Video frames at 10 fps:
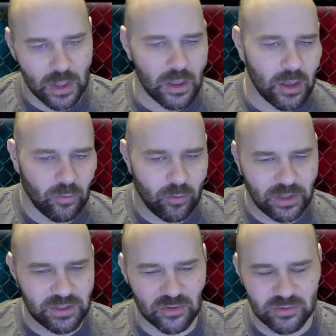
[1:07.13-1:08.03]
wanted
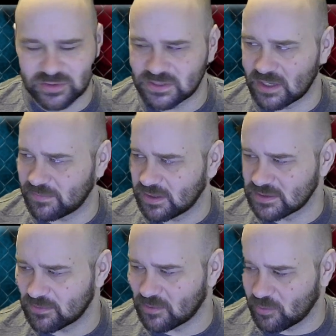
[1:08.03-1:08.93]
to go
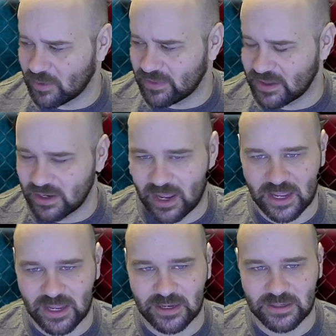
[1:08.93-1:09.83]
somewhere with it.
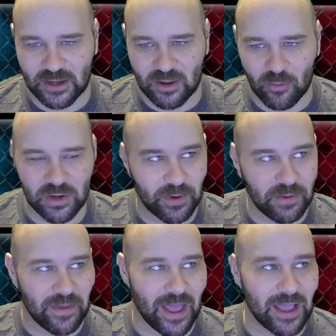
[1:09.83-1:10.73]
And I wanted to bring
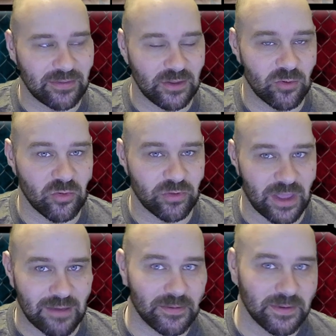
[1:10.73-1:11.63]
back the old
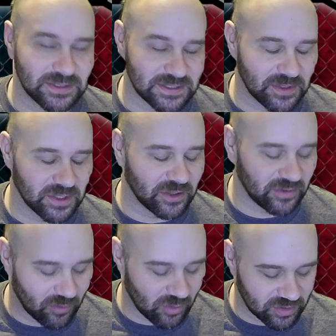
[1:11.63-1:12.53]
MMA Simulator that
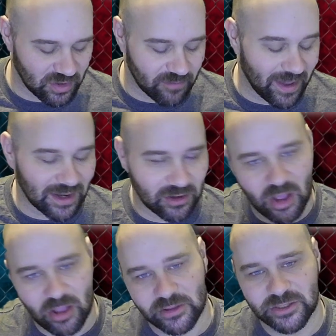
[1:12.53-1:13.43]
I worked on back in
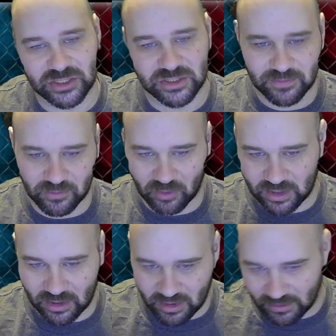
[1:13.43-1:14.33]
college and have been working
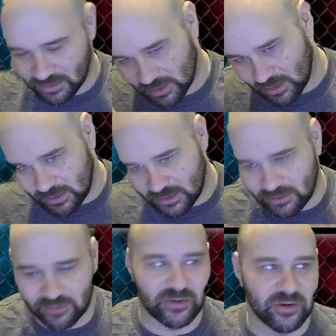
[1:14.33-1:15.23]
on year
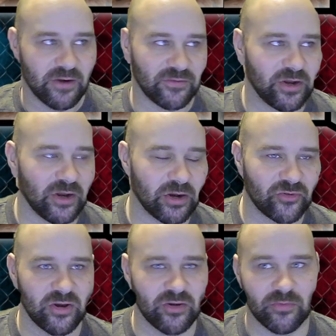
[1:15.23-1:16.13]
after year after year,
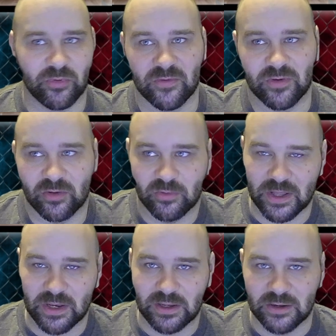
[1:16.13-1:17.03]
trying to improve it a little
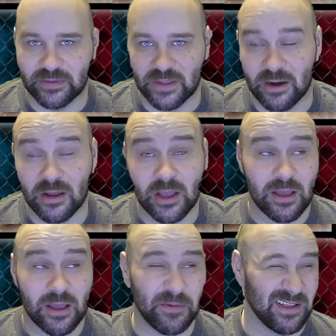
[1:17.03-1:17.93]
bit here and there.
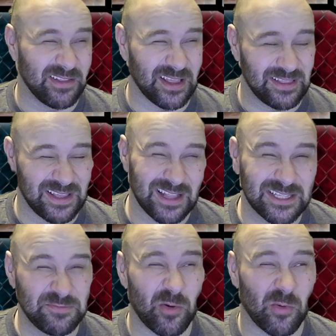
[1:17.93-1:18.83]
I mean, at this
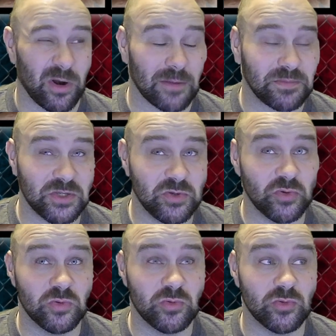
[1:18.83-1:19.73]
point, we're up
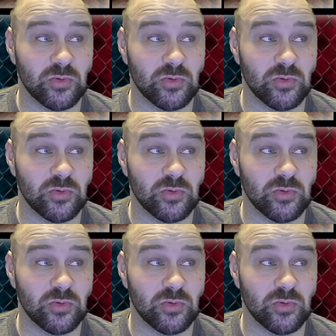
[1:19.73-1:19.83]
to